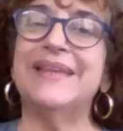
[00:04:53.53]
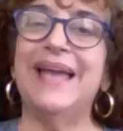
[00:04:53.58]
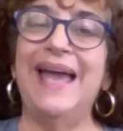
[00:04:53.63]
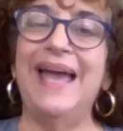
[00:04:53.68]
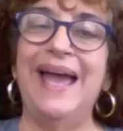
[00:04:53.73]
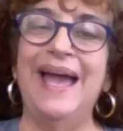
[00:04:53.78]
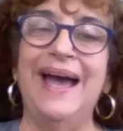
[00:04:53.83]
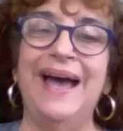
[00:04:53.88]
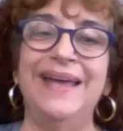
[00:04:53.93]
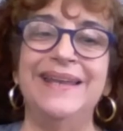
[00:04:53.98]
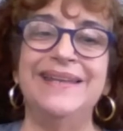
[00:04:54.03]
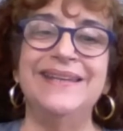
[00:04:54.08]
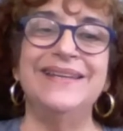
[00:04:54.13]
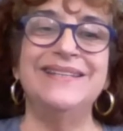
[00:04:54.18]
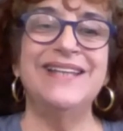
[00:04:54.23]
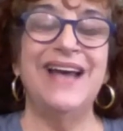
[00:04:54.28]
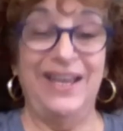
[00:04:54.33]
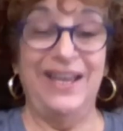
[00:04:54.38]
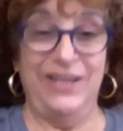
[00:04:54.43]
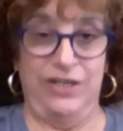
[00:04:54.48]
and
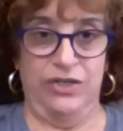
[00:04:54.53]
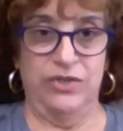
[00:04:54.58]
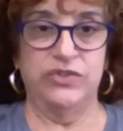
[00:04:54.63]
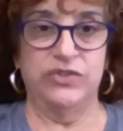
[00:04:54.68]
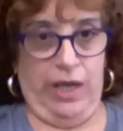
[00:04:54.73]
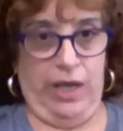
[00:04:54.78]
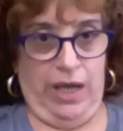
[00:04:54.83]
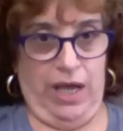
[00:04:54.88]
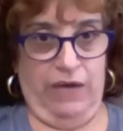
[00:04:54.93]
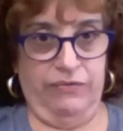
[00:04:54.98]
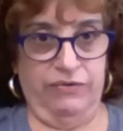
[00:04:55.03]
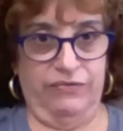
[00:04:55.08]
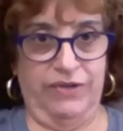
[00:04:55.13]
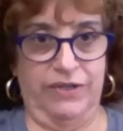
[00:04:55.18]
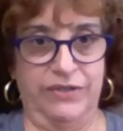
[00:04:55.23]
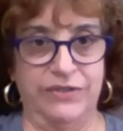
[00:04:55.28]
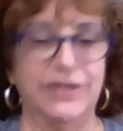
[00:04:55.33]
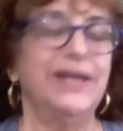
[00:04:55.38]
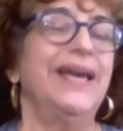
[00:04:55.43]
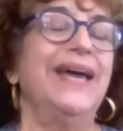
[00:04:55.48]
not used half of
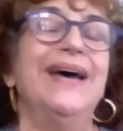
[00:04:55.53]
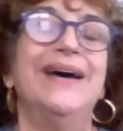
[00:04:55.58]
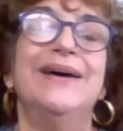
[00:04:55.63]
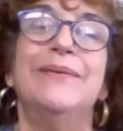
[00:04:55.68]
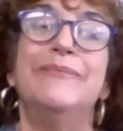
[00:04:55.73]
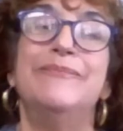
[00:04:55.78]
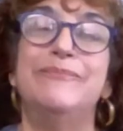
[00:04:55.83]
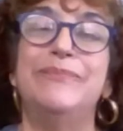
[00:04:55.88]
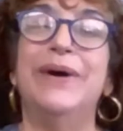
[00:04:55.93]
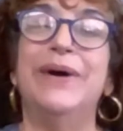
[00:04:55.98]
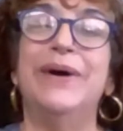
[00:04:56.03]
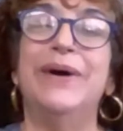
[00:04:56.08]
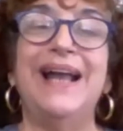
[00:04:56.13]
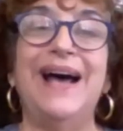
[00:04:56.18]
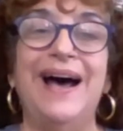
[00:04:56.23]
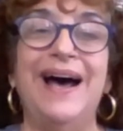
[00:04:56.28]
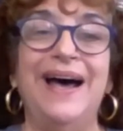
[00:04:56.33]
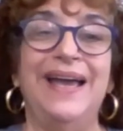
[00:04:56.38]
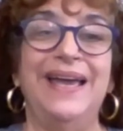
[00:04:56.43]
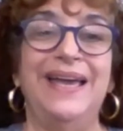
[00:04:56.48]
it. But
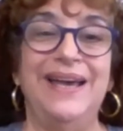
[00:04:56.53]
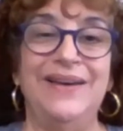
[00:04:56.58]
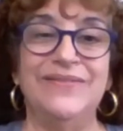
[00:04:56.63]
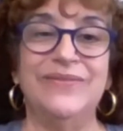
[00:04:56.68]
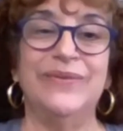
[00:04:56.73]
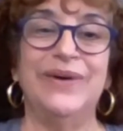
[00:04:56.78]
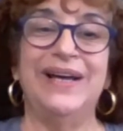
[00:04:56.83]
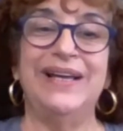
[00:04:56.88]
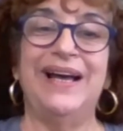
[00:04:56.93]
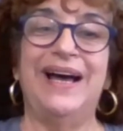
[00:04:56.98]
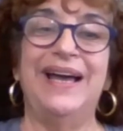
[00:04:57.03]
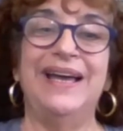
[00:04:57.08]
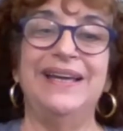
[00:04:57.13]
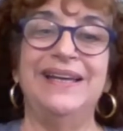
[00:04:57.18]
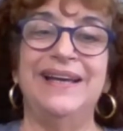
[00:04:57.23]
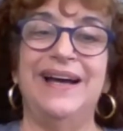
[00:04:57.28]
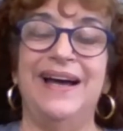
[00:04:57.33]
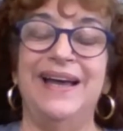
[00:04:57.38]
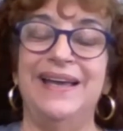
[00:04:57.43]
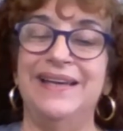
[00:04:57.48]

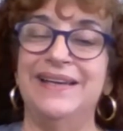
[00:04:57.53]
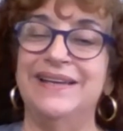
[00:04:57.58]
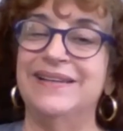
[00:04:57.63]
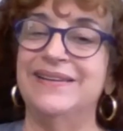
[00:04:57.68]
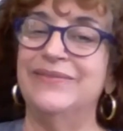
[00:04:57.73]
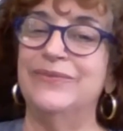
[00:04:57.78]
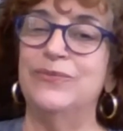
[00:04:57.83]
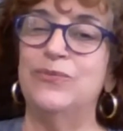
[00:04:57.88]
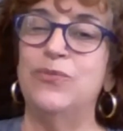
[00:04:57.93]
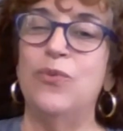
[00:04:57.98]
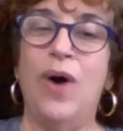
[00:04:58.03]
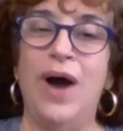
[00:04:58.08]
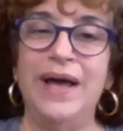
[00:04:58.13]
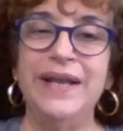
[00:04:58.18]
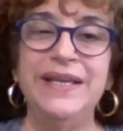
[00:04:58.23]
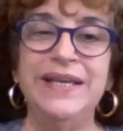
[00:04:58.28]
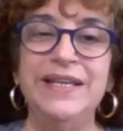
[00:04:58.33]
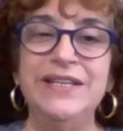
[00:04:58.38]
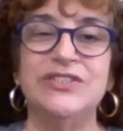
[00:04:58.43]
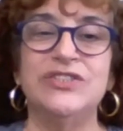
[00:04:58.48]
I
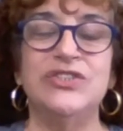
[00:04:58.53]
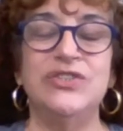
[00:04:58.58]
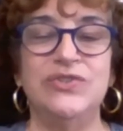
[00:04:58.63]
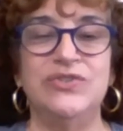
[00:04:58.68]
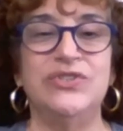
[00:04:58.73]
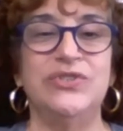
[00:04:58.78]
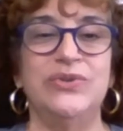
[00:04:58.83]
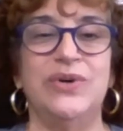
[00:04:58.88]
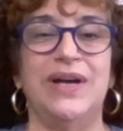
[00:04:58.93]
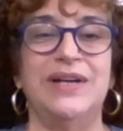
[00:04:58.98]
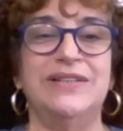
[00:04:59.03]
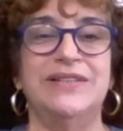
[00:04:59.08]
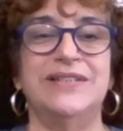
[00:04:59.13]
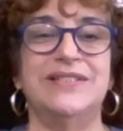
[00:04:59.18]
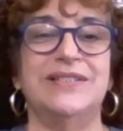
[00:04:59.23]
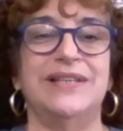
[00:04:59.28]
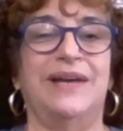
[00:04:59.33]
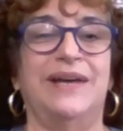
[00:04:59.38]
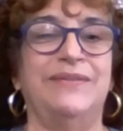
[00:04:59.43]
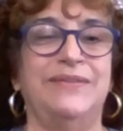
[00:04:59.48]
wanted to do,
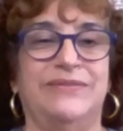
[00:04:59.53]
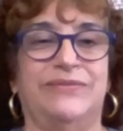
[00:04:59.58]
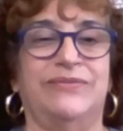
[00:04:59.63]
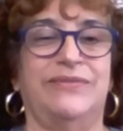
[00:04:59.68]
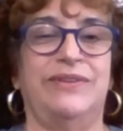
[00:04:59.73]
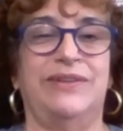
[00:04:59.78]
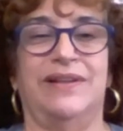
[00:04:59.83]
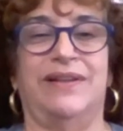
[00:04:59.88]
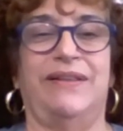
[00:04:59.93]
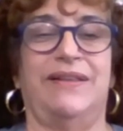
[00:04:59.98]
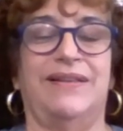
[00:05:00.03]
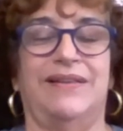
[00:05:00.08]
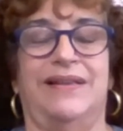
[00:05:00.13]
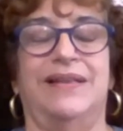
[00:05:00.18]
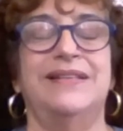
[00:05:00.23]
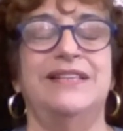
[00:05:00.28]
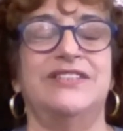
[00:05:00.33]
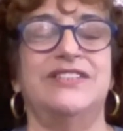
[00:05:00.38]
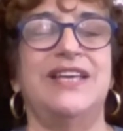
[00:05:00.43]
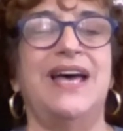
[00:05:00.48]

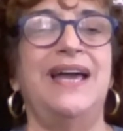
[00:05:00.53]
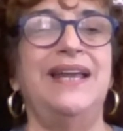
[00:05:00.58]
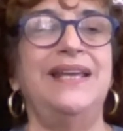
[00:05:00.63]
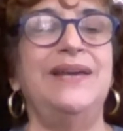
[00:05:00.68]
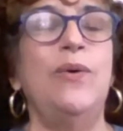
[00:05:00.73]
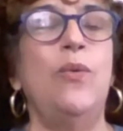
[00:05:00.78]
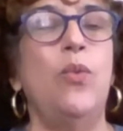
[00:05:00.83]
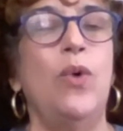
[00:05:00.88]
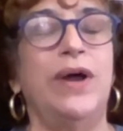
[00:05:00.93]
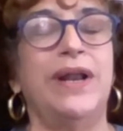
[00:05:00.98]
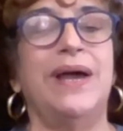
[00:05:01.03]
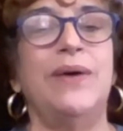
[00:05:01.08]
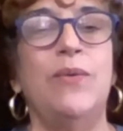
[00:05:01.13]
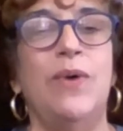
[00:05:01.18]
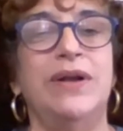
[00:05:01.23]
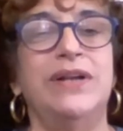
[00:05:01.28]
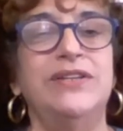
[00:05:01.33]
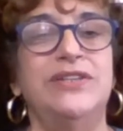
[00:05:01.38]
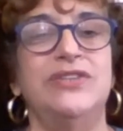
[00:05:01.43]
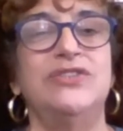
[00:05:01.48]
and deciding what I
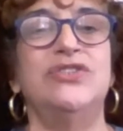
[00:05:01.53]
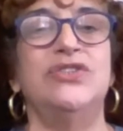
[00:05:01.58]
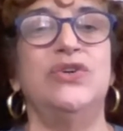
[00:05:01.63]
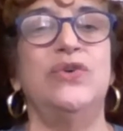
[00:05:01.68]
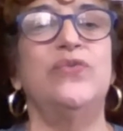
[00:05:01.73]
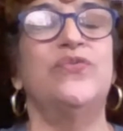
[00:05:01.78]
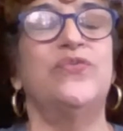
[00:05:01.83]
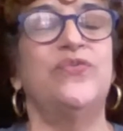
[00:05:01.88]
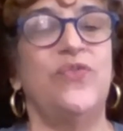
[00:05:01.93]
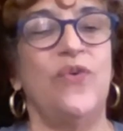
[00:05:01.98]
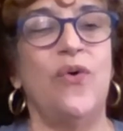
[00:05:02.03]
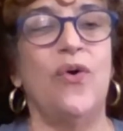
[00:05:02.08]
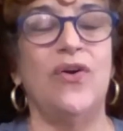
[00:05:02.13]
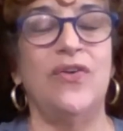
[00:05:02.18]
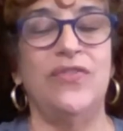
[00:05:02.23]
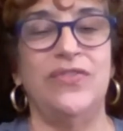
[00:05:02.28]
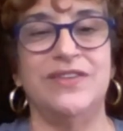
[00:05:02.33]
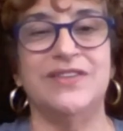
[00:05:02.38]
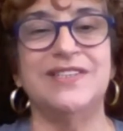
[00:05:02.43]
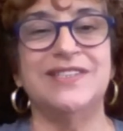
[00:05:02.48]
wanted to do
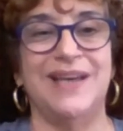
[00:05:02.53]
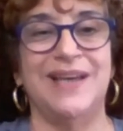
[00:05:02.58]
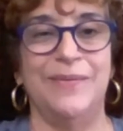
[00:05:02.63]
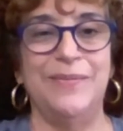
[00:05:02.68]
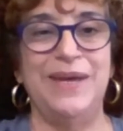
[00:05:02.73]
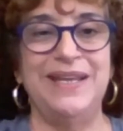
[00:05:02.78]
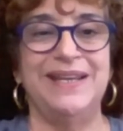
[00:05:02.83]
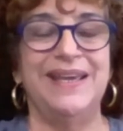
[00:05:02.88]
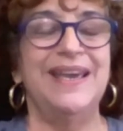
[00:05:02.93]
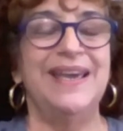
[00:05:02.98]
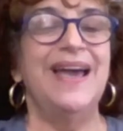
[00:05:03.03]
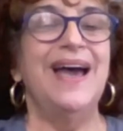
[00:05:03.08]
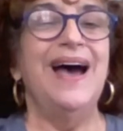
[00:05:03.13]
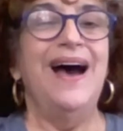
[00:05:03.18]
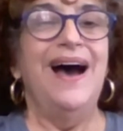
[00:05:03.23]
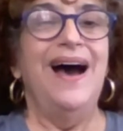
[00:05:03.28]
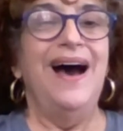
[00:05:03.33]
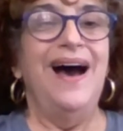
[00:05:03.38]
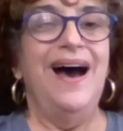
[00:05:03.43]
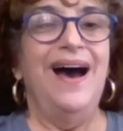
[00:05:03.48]
for the summit,
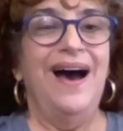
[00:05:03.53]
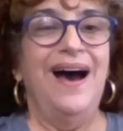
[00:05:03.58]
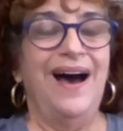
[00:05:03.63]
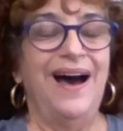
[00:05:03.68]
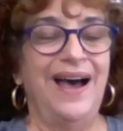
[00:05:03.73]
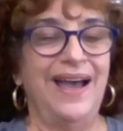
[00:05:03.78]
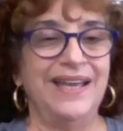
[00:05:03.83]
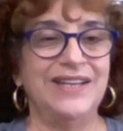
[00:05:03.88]
I